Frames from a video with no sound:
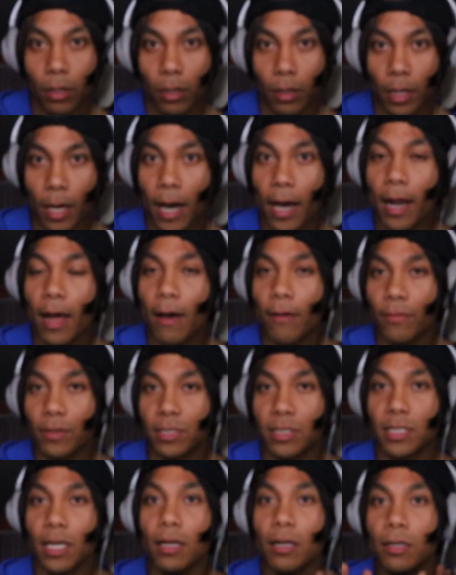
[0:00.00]
that have
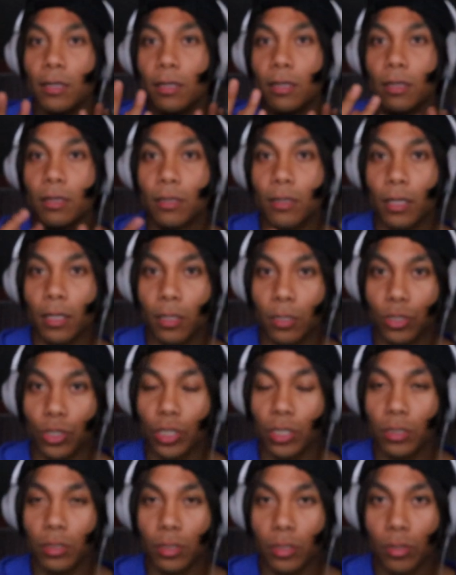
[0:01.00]
ascended, like the
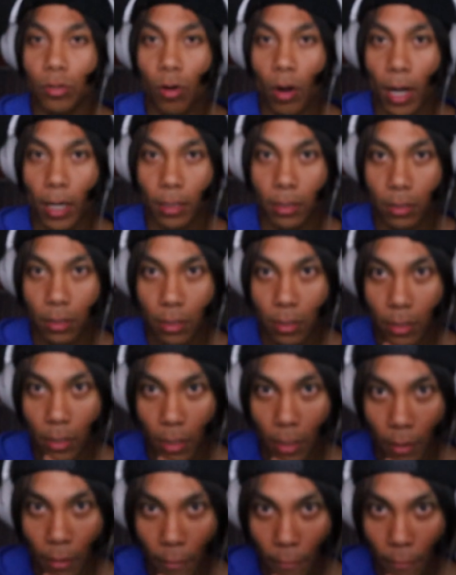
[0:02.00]
Jesus Christs